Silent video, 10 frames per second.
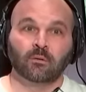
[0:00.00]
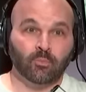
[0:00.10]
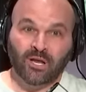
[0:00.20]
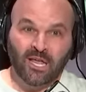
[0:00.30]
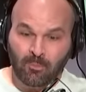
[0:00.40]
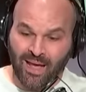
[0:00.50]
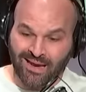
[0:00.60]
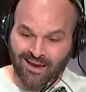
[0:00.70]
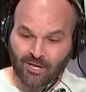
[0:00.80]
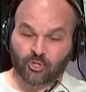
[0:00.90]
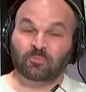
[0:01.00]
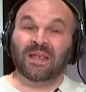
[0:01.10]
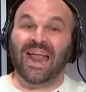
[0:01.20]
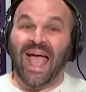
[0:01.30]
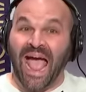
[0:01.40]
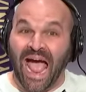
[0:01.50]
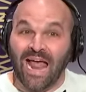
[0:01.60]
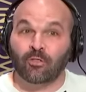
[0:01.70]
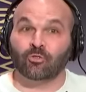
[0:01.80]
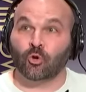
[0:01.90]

bringing back Andrus Peat at